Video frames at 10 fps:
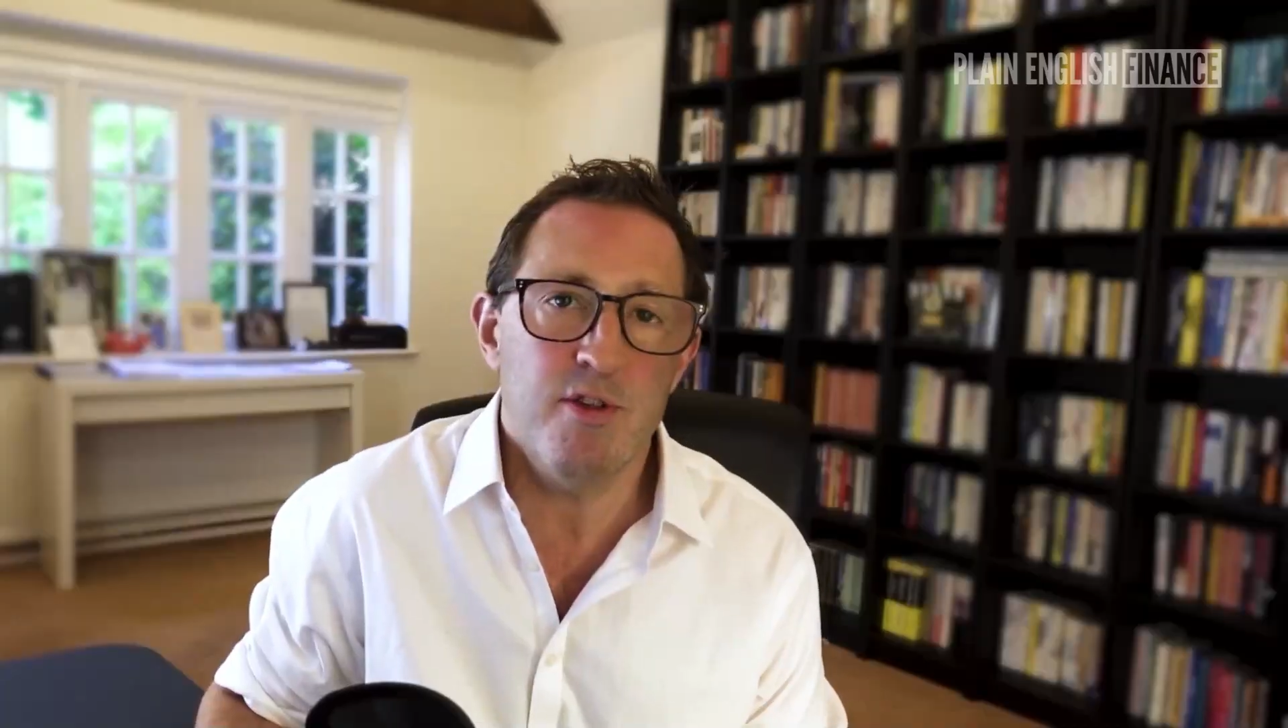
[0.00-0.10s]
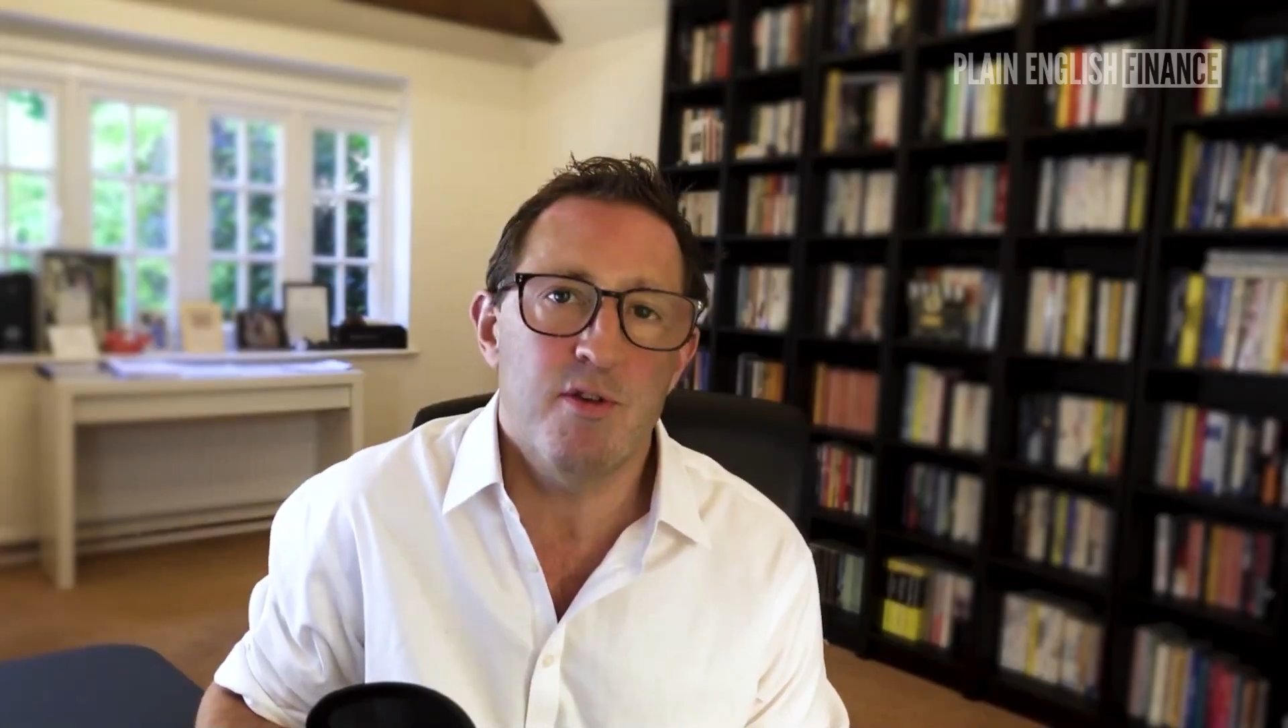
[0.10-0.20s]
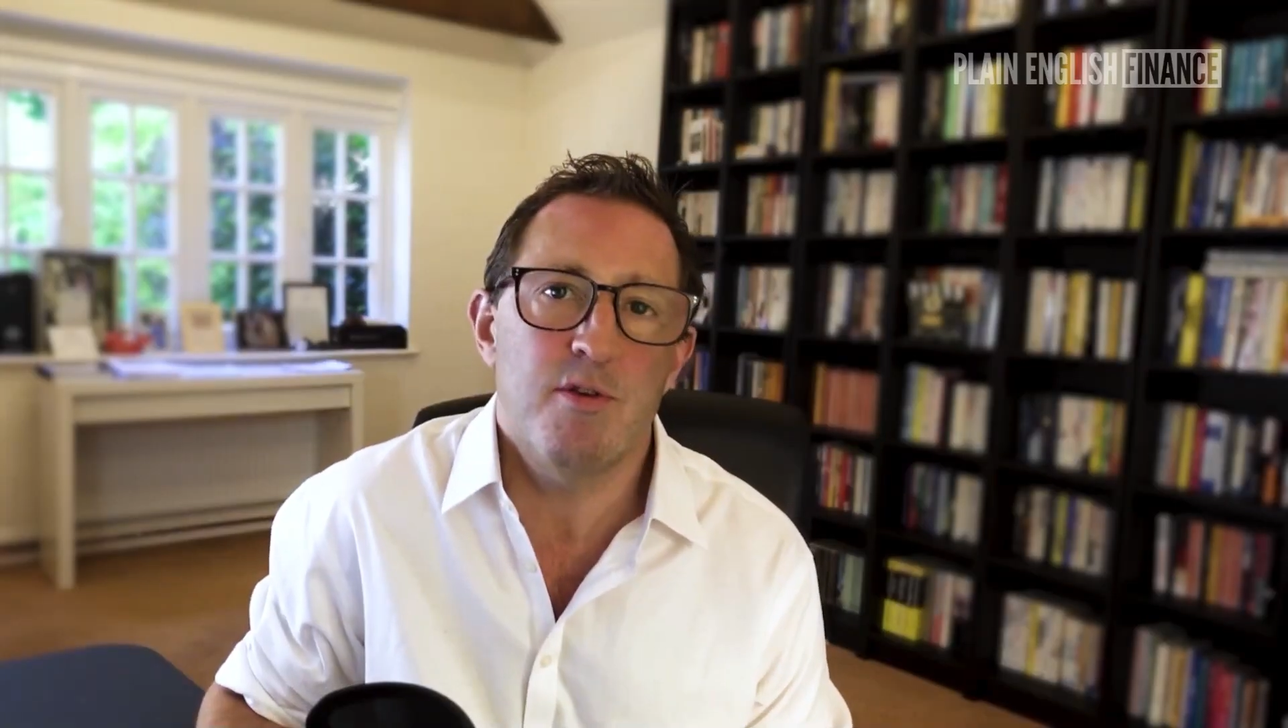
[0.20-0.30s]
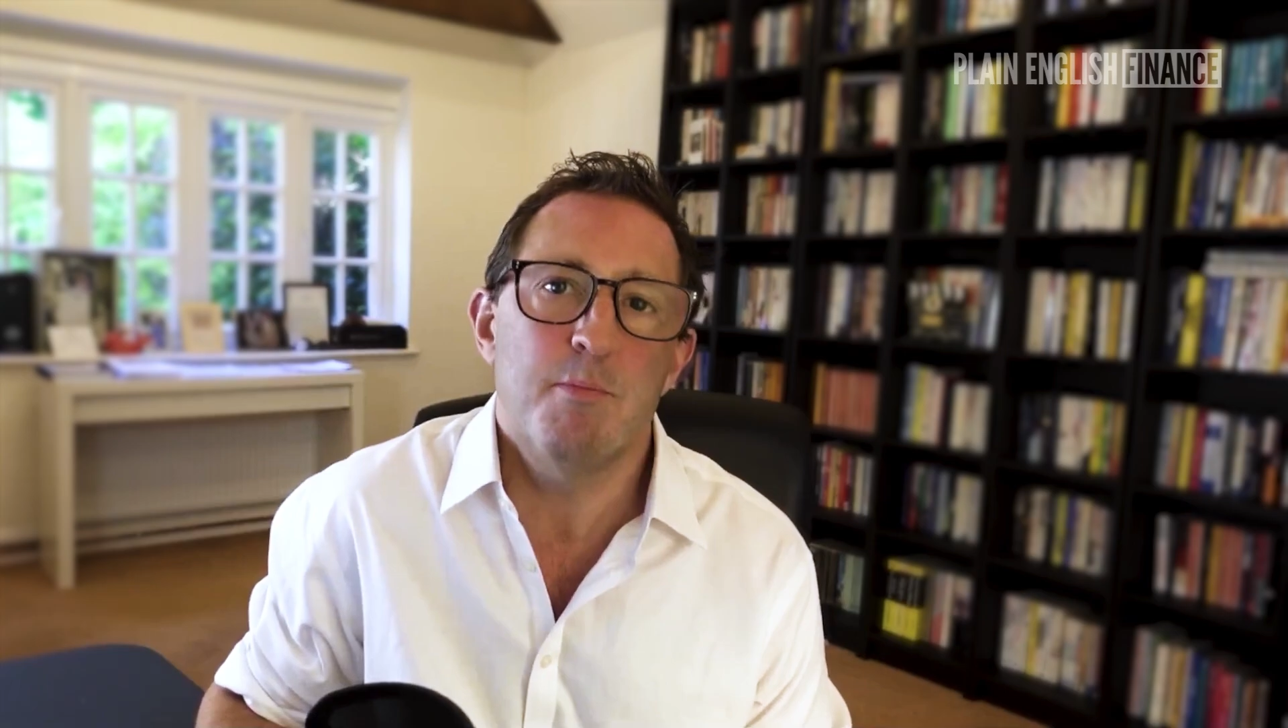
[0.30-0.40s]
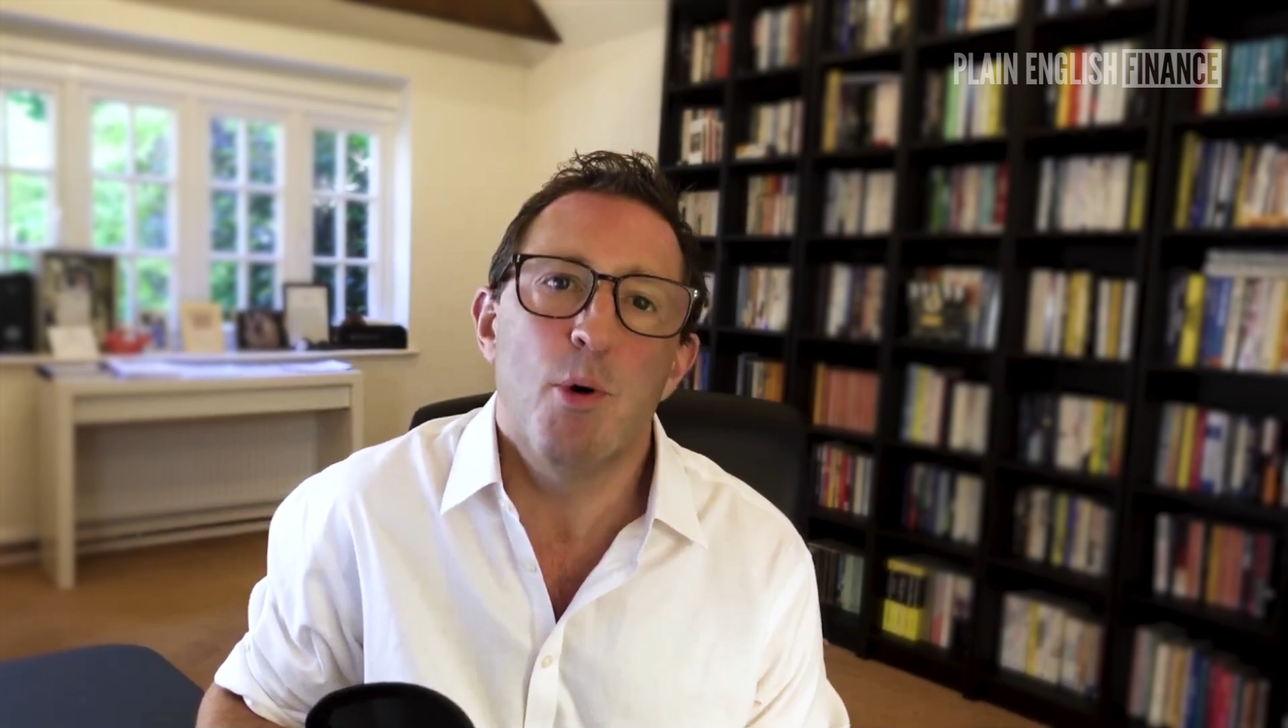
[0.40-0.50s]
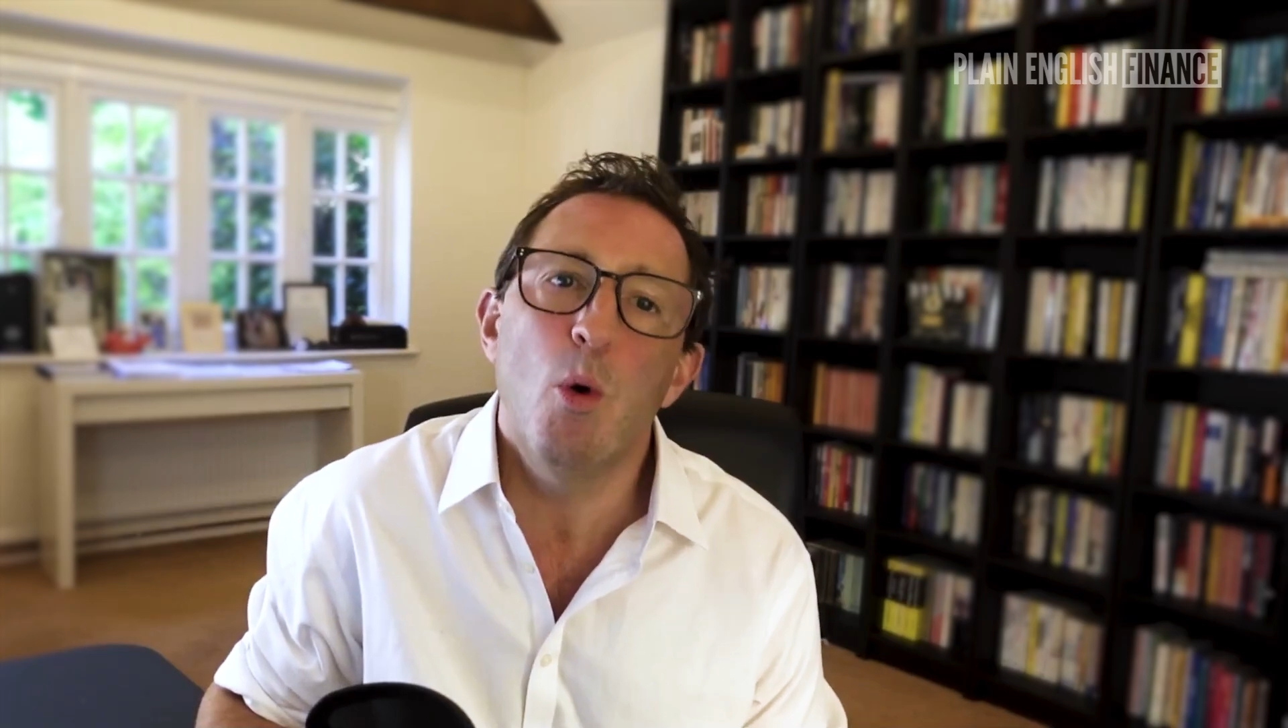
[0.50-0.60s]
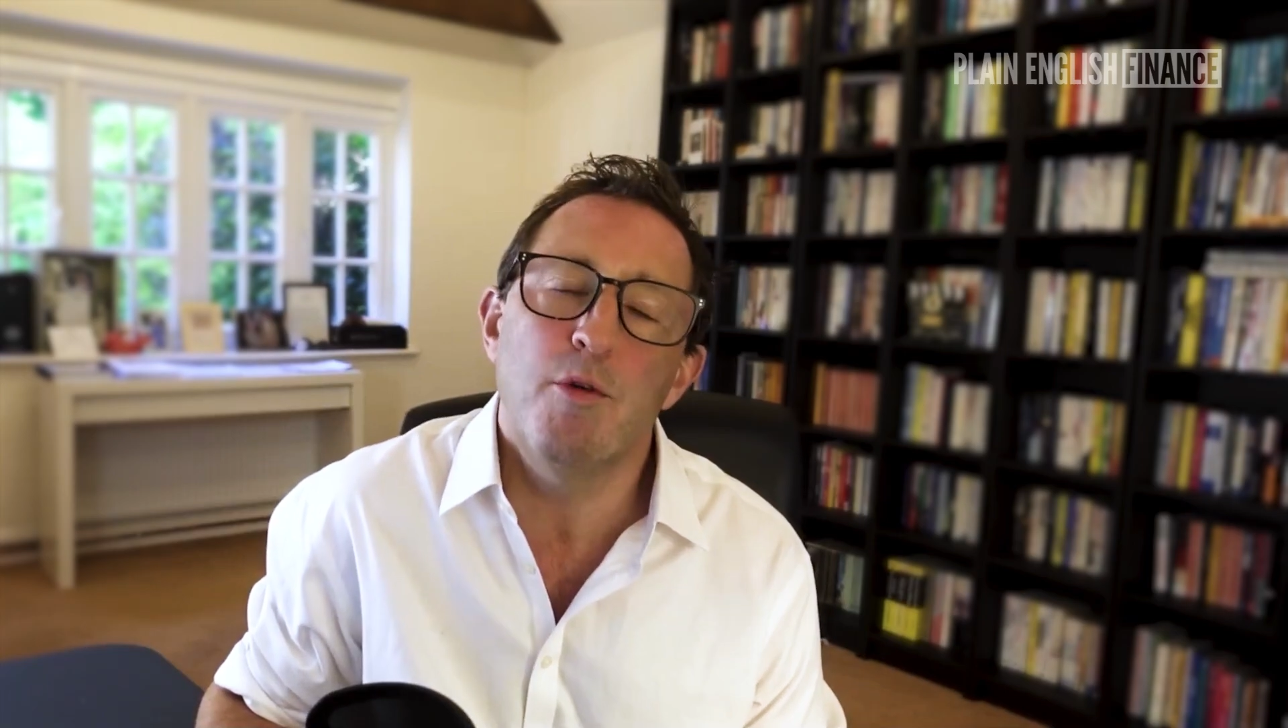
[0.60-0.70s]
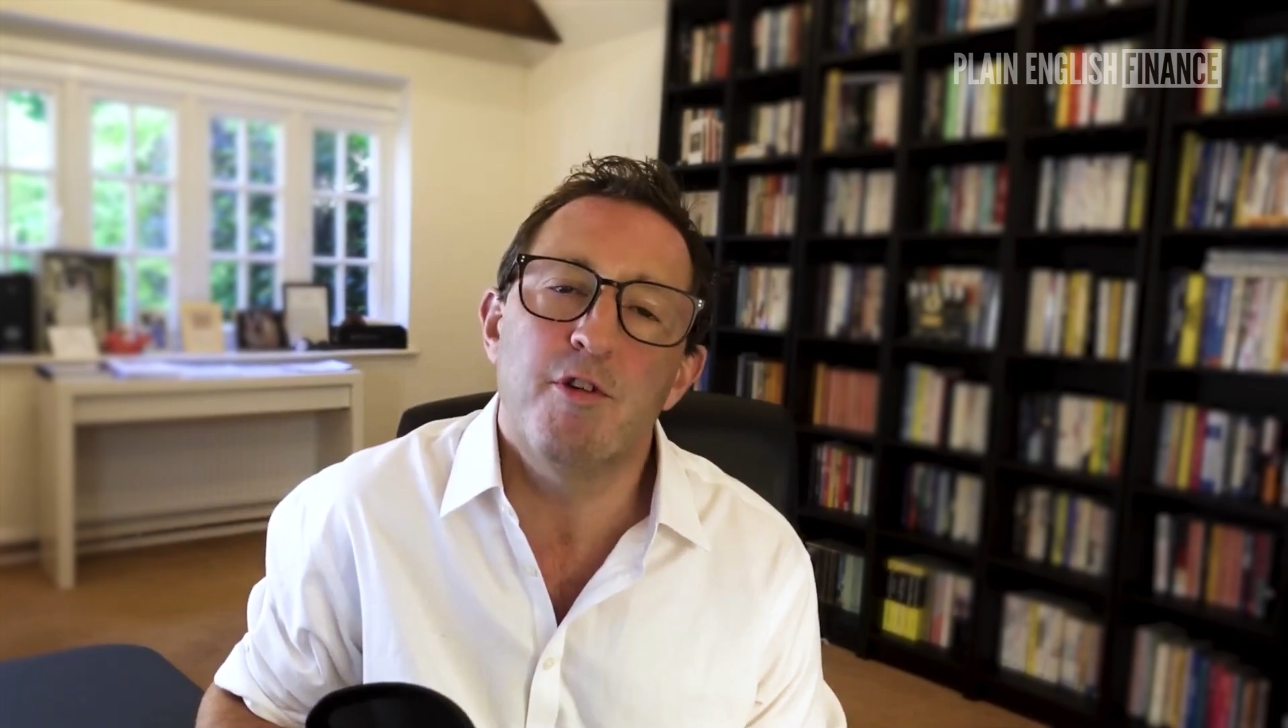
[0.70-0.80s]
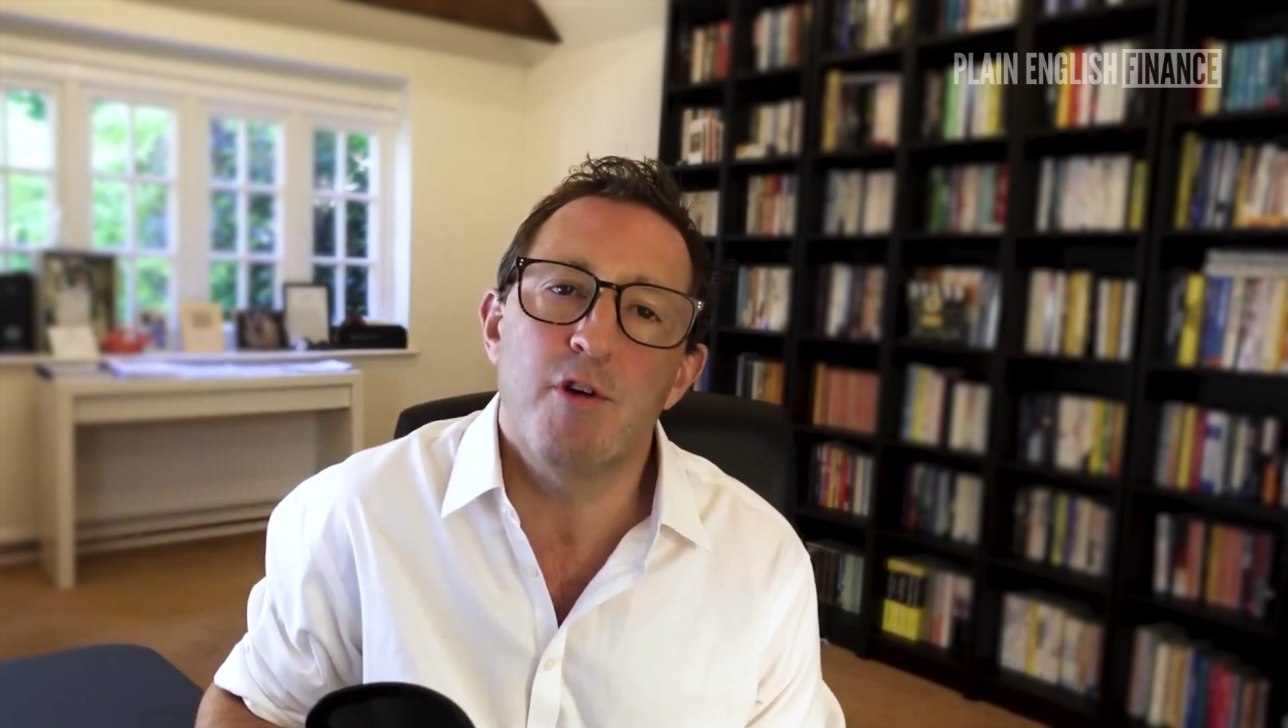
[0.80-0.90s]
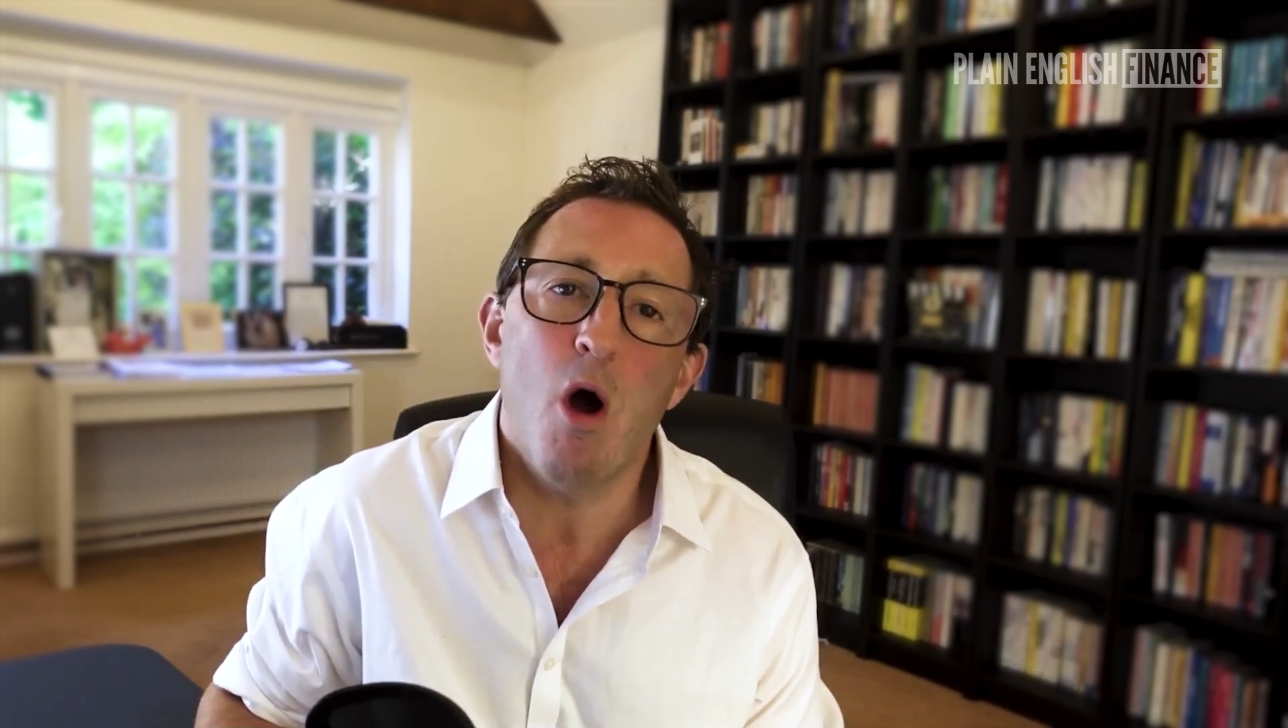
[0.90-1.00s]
this is important for